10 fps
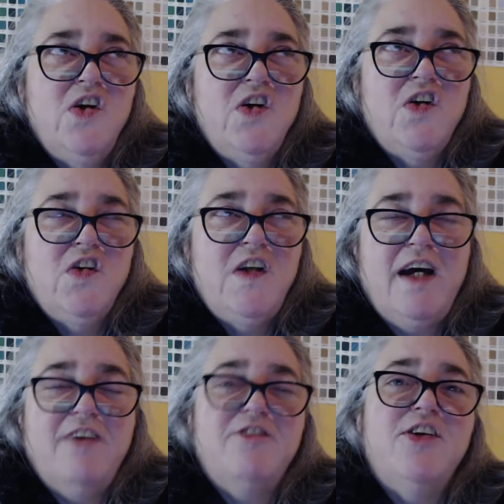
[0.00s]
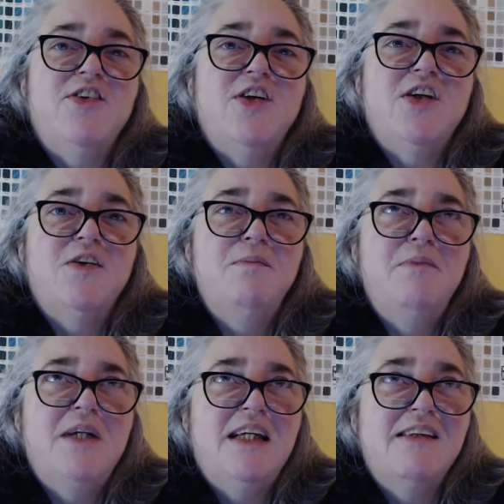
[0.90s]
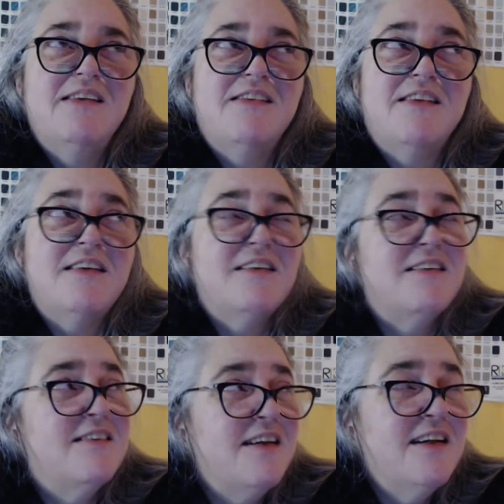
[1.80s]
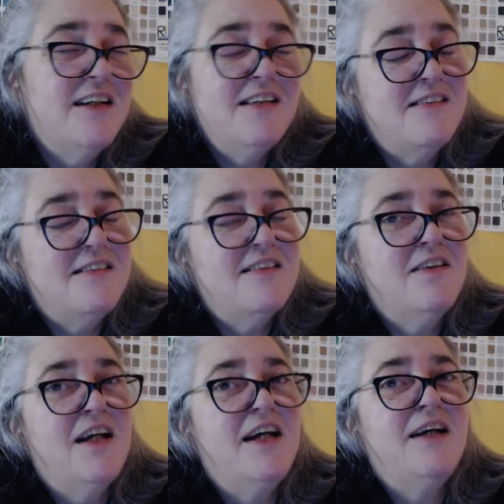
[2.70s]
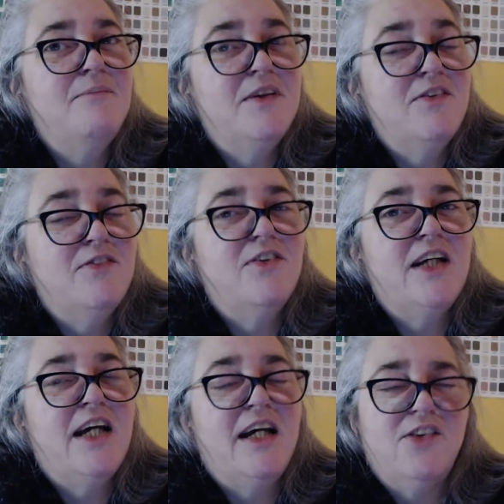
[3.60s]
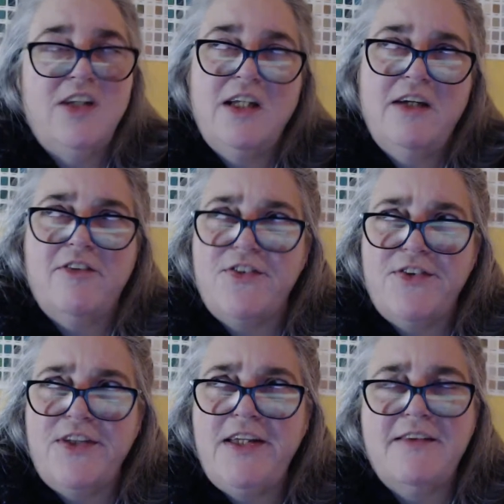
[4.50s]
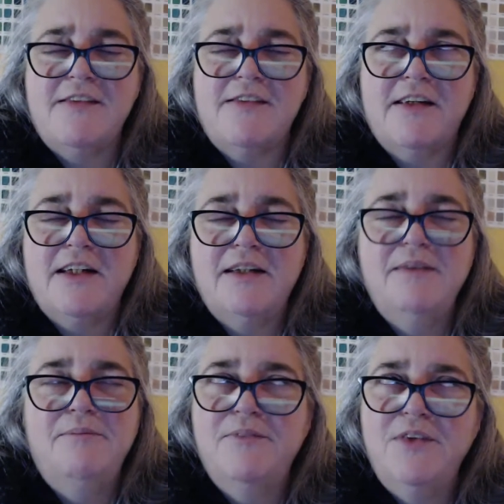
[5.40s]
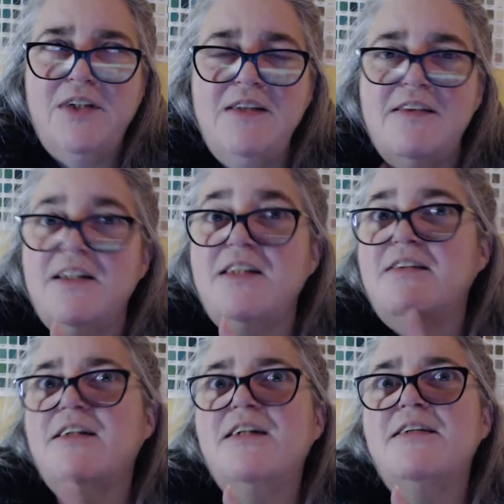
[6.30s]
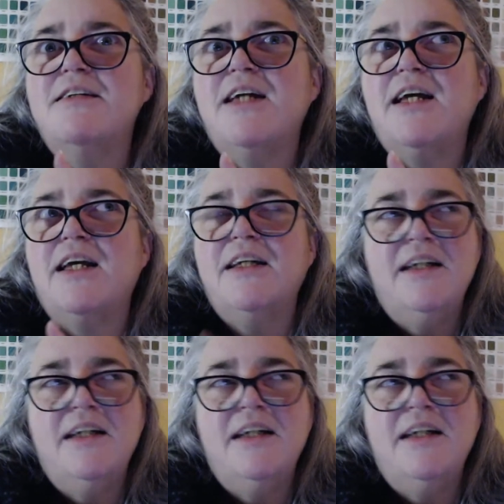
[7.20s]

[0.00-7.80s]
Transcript: good afternoon because the sun is still up if we actually ever see the sun. We did see the sun today.